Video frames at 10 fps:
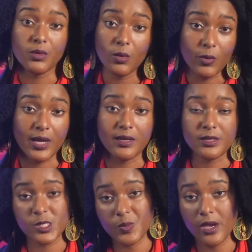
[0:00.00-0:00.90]
away in
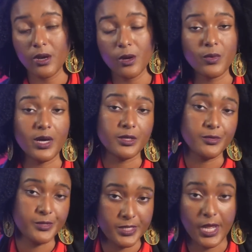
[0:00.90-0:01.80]
despair while you
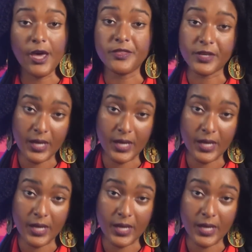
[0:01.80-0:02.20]
stay on the